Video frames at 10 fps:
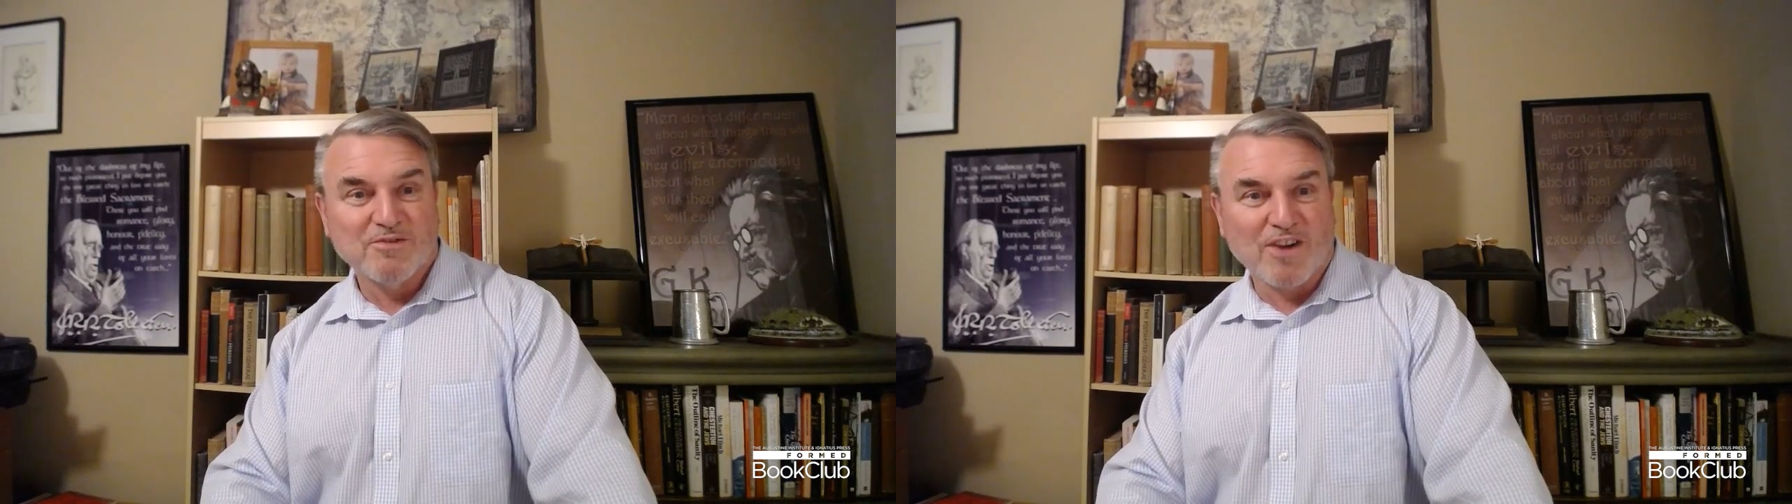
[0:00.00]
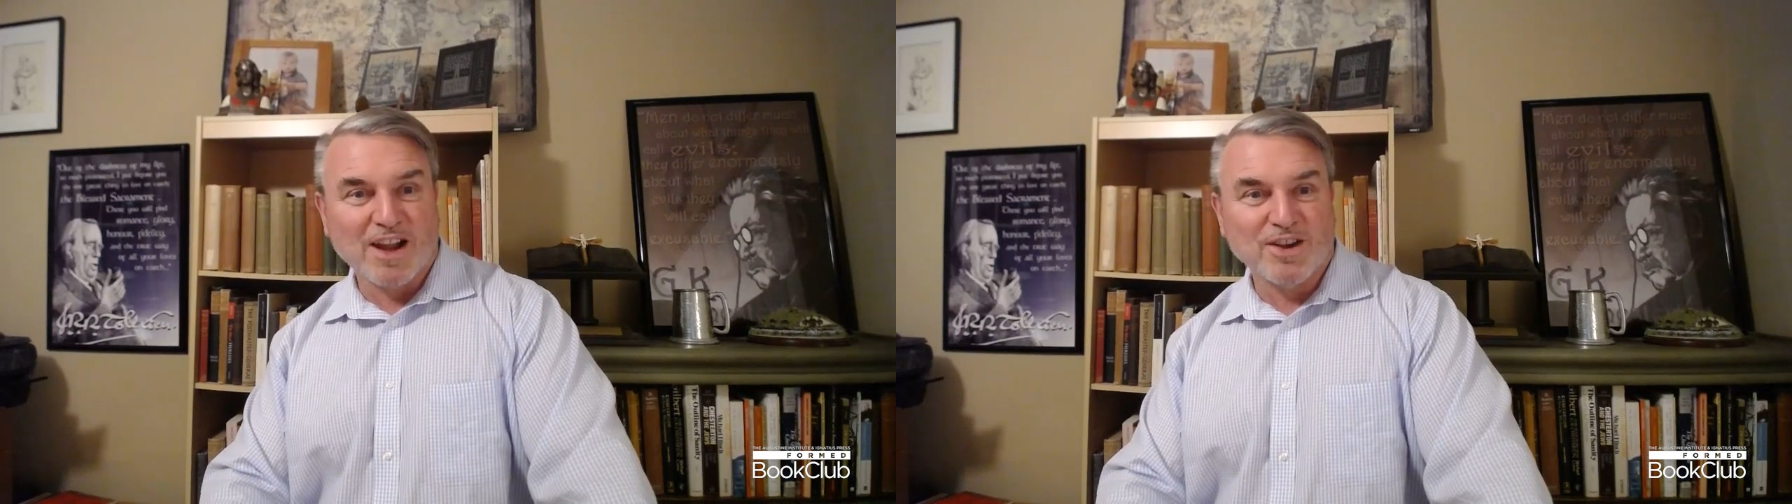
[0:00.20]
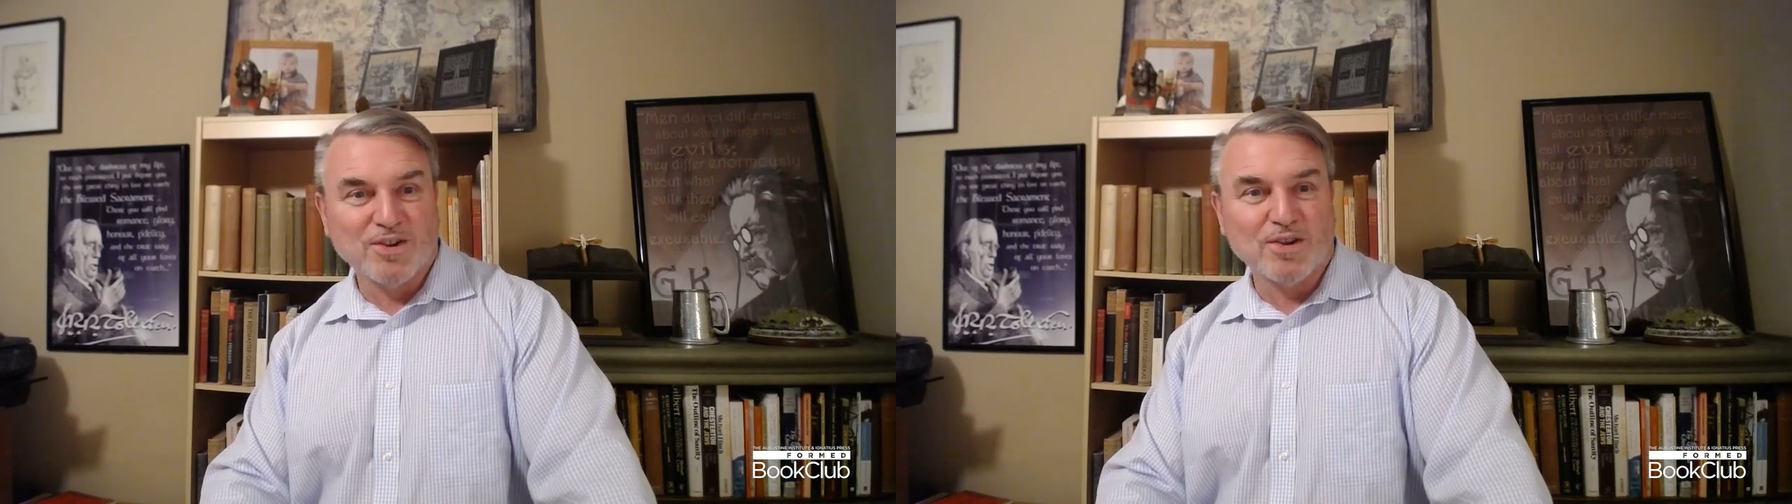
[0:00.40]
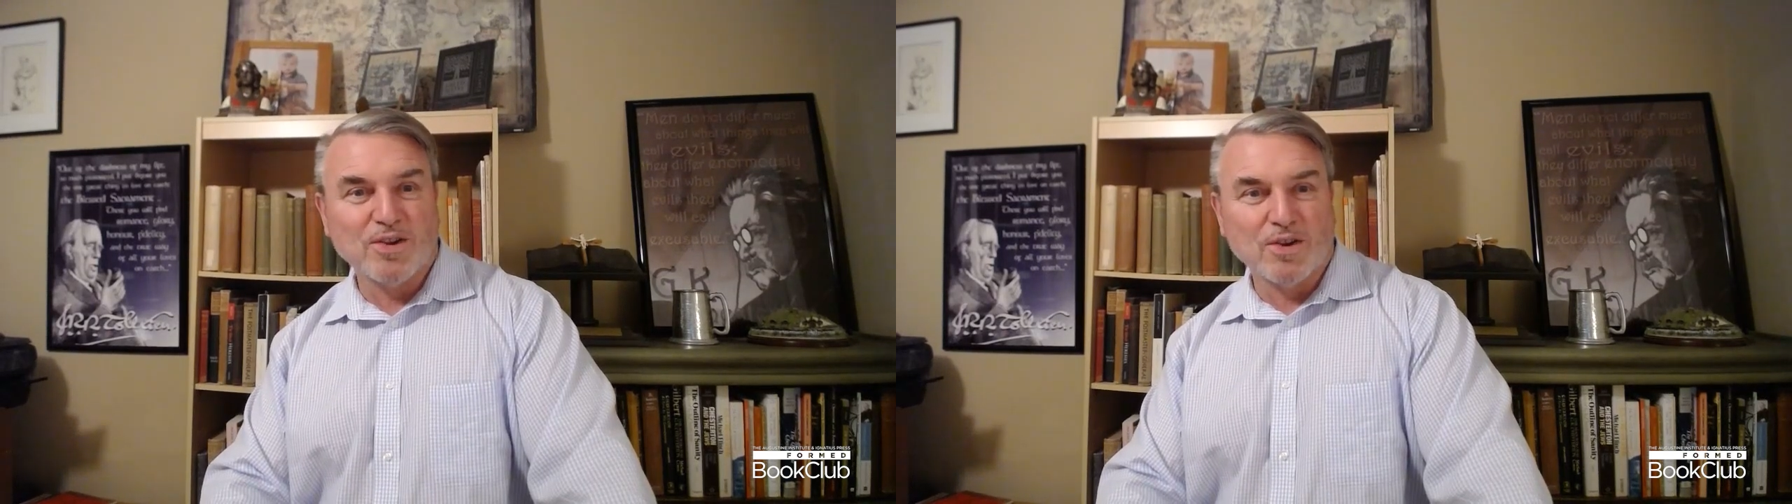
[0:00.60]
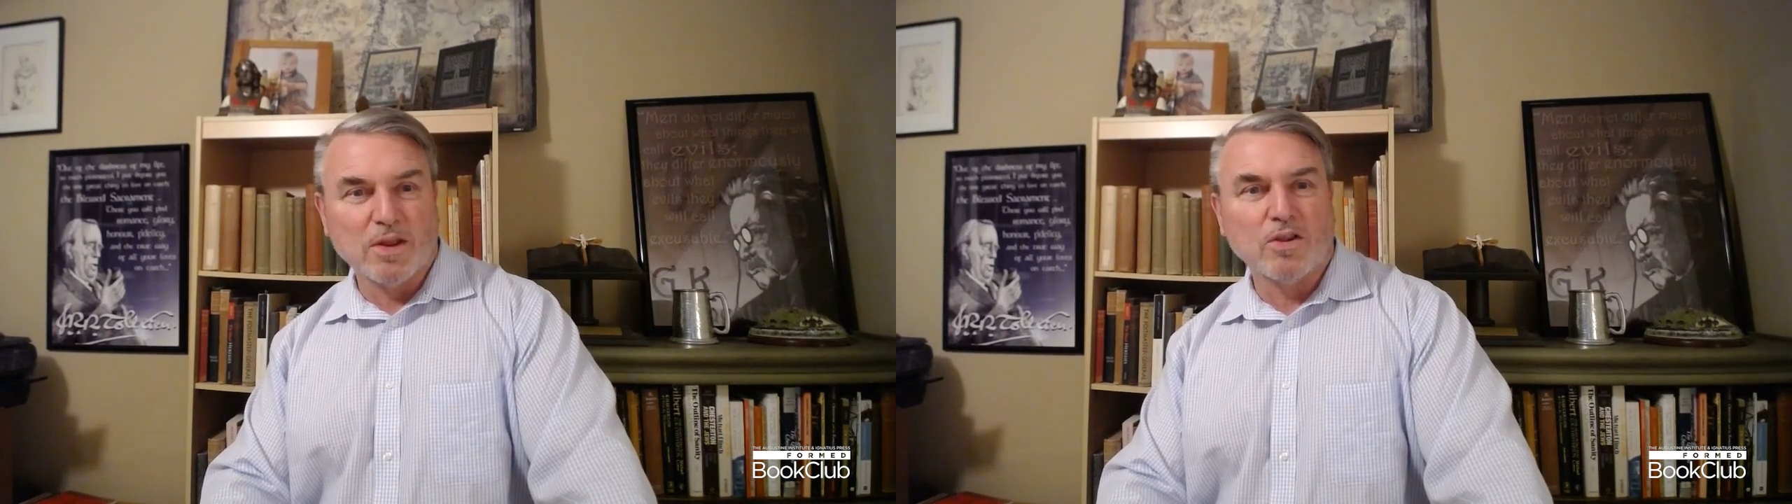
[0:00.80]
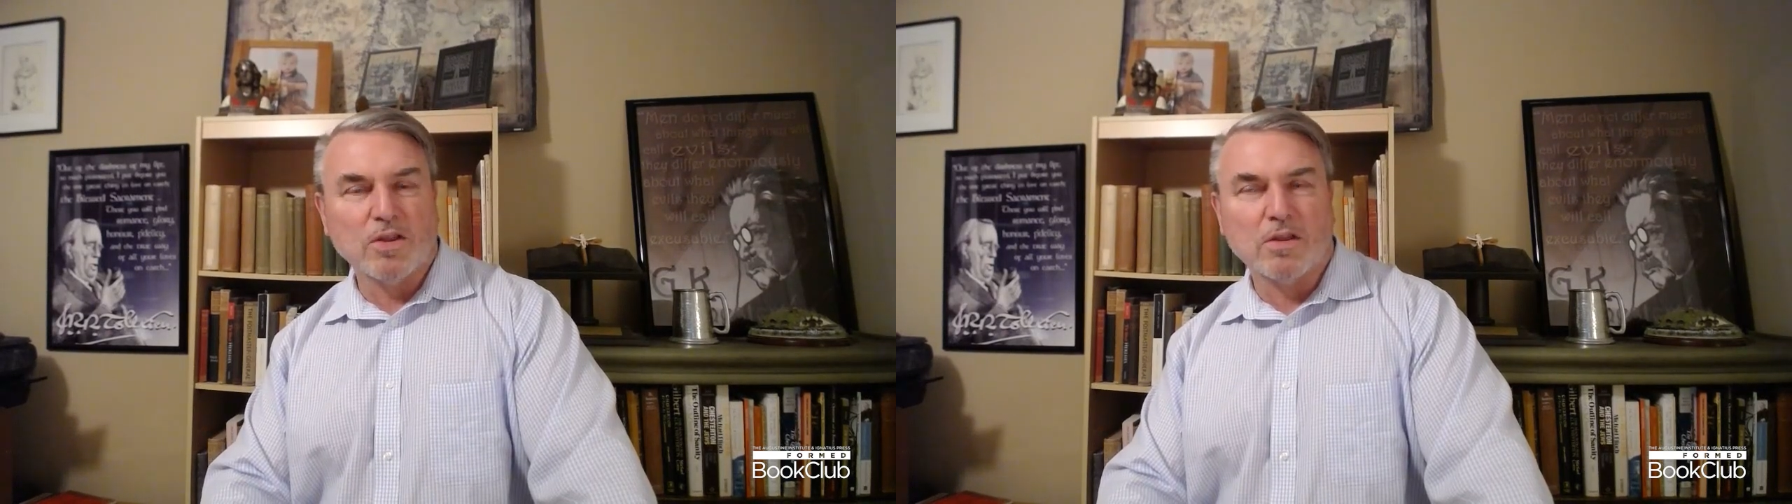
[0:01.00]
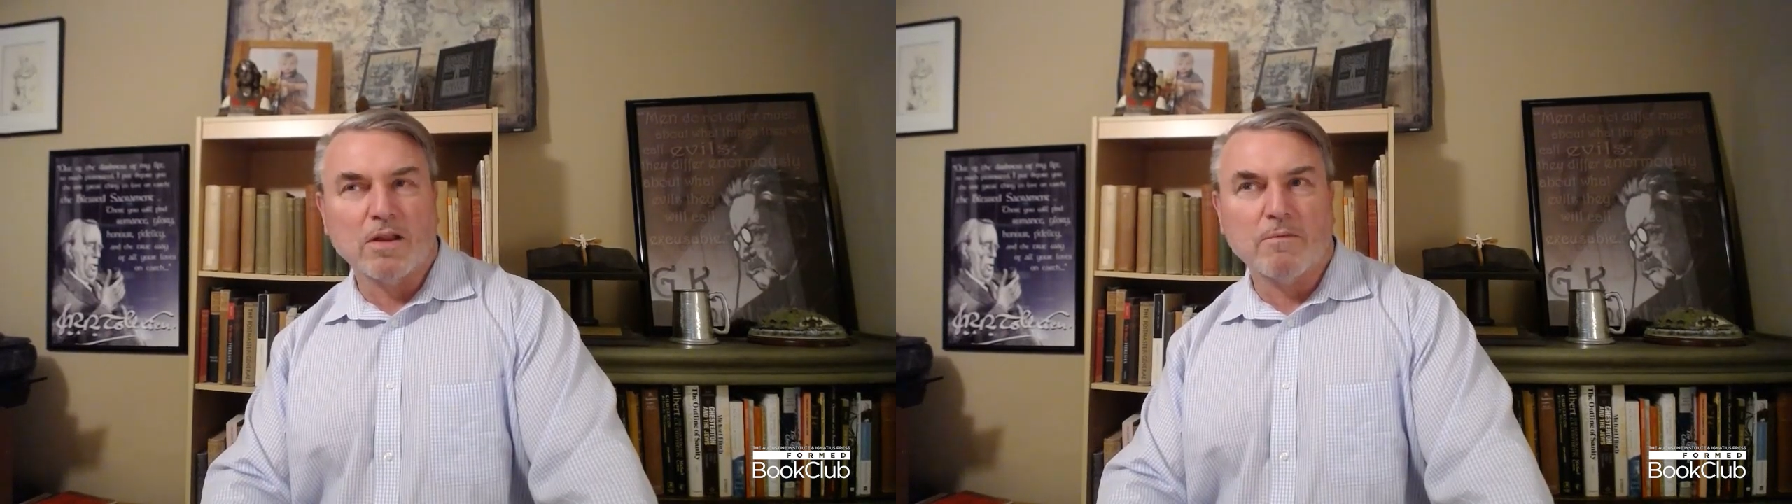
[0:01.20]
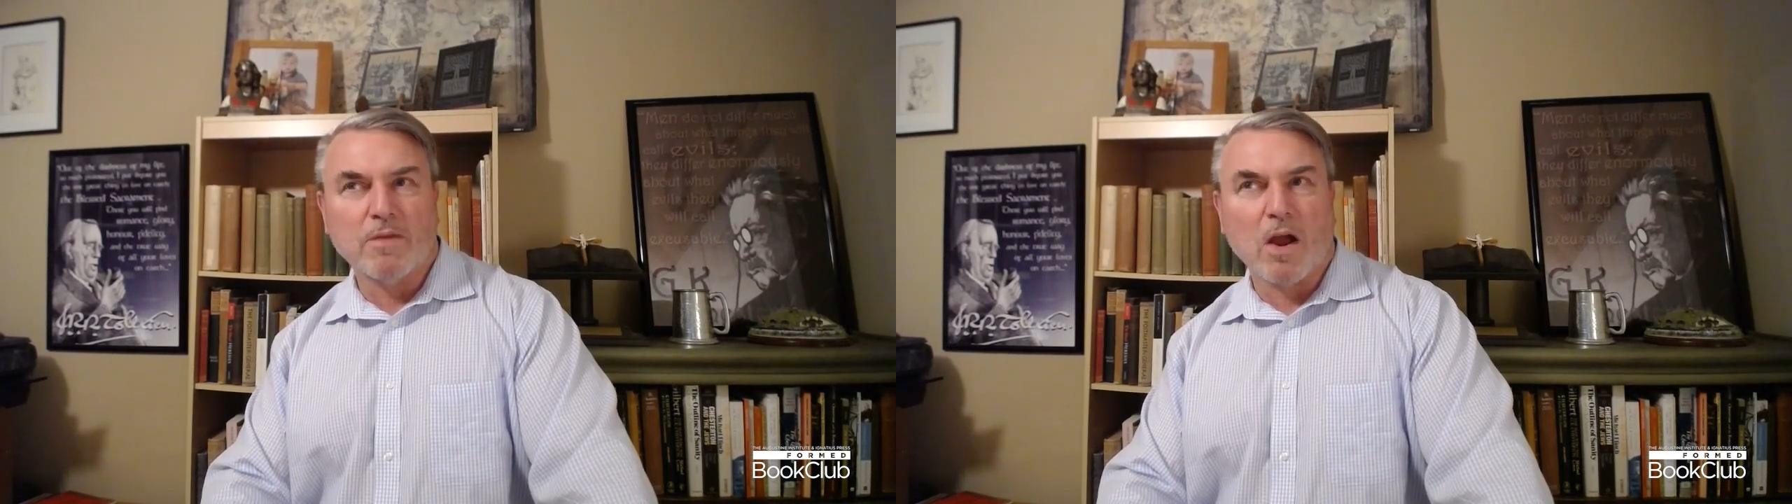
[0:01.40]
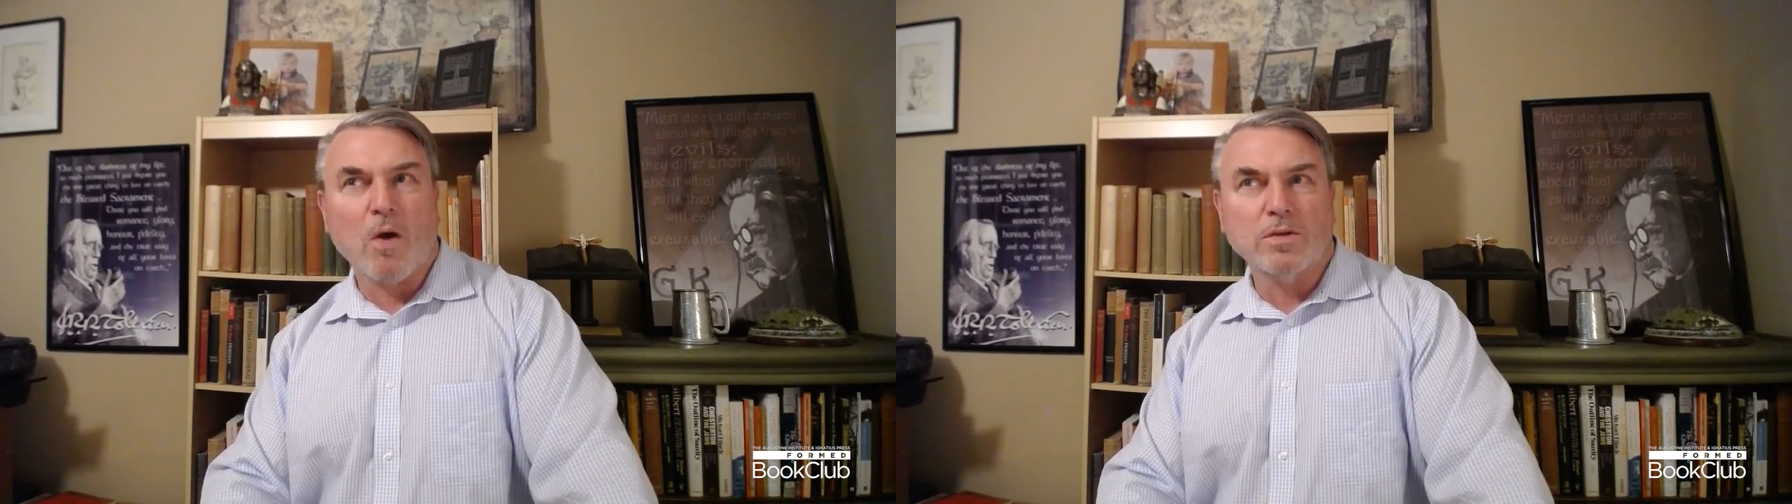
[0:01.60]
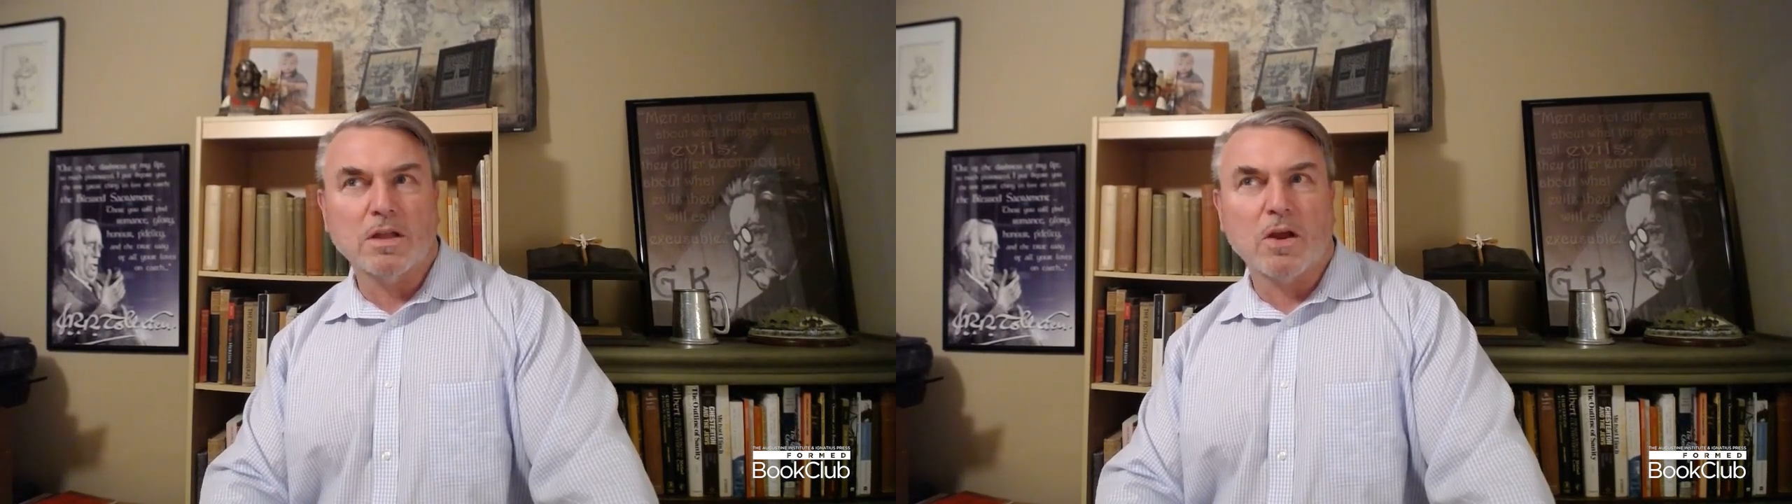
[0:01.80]
right?
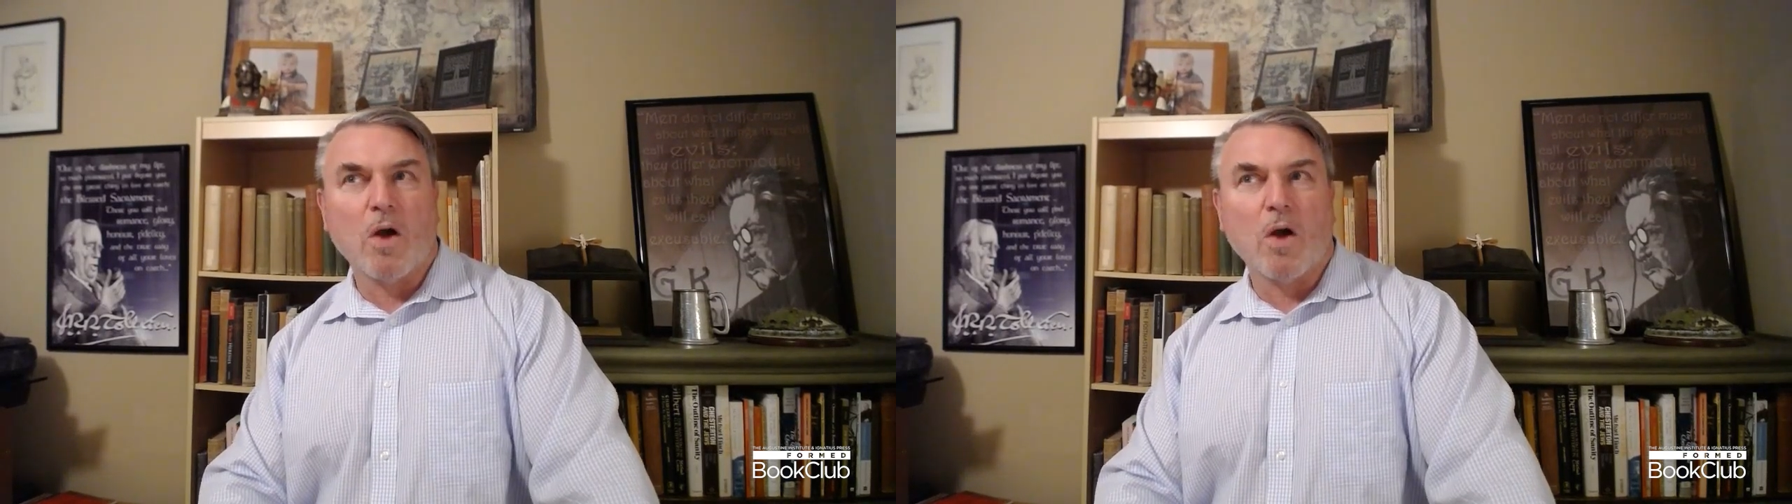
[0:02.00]
The